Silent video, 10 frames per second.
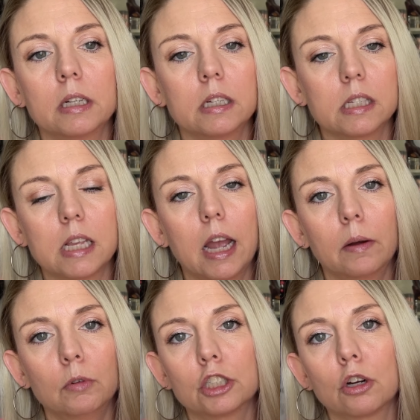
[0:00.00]
to
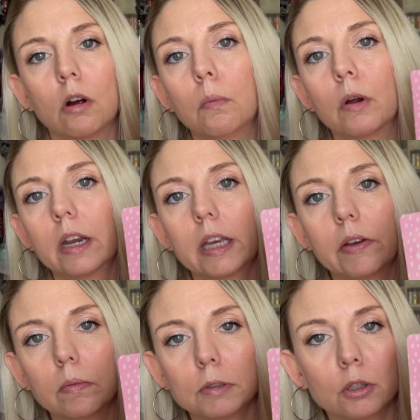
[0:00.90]
decide which girl I wanted to give
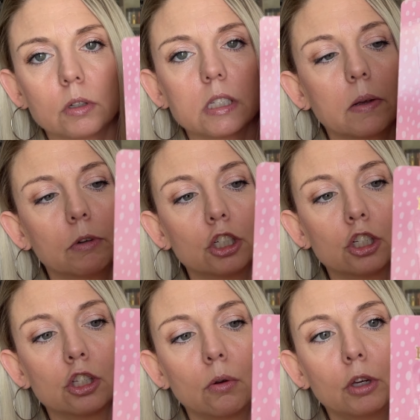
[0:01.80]
them to because they were
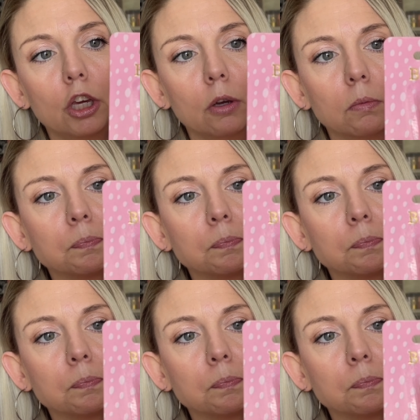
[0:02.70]
just so cute.